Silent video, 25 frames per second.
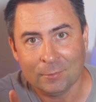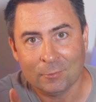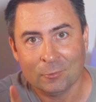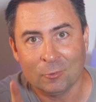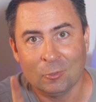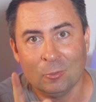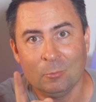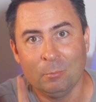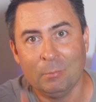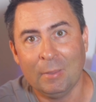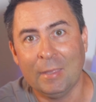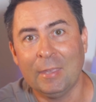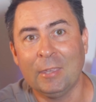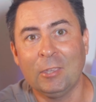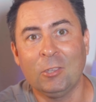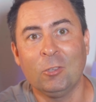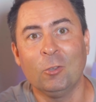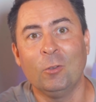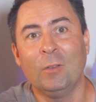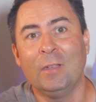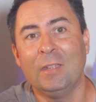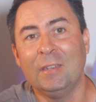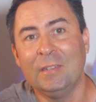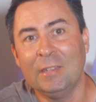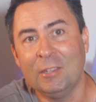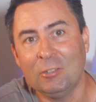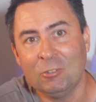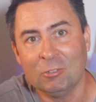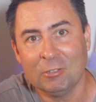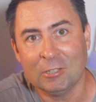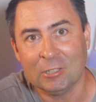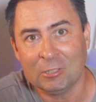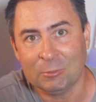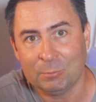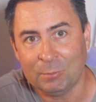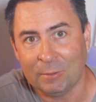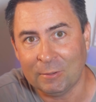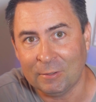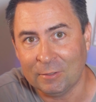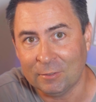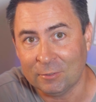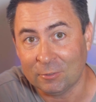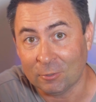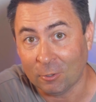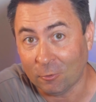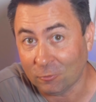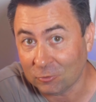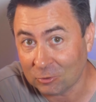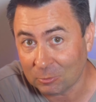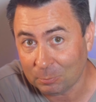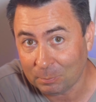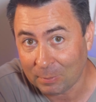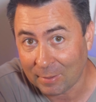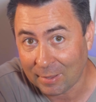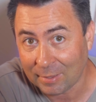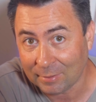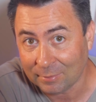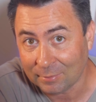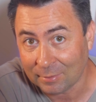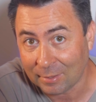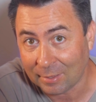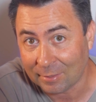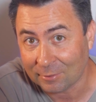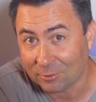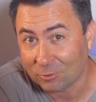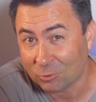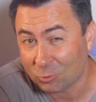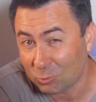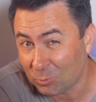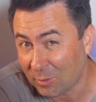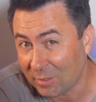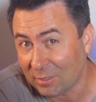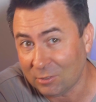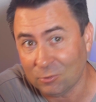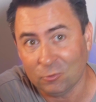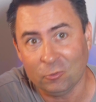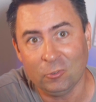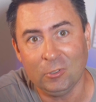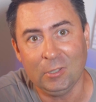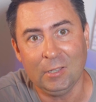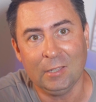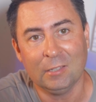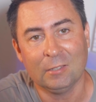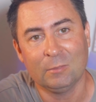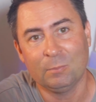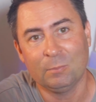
to make your initial experience of Japan as stress-free as